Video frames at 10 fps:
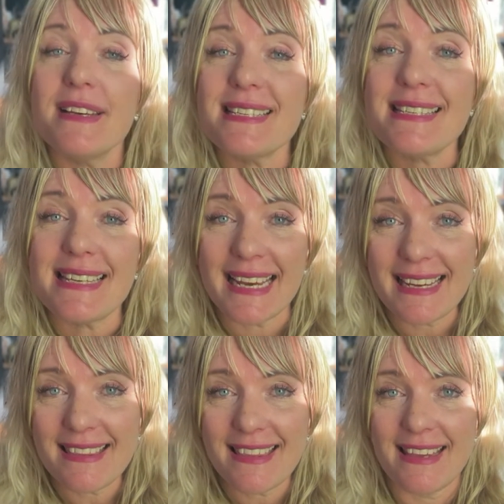
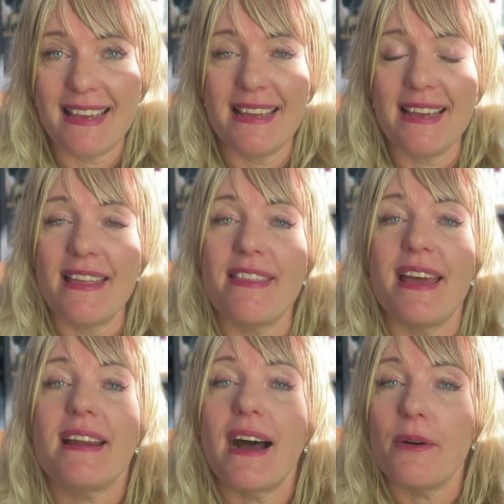second thing
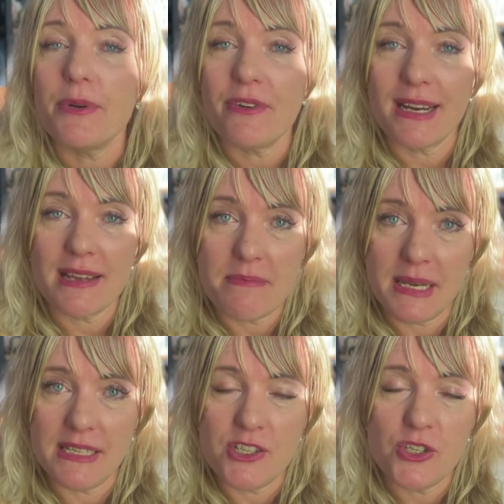that I would recommend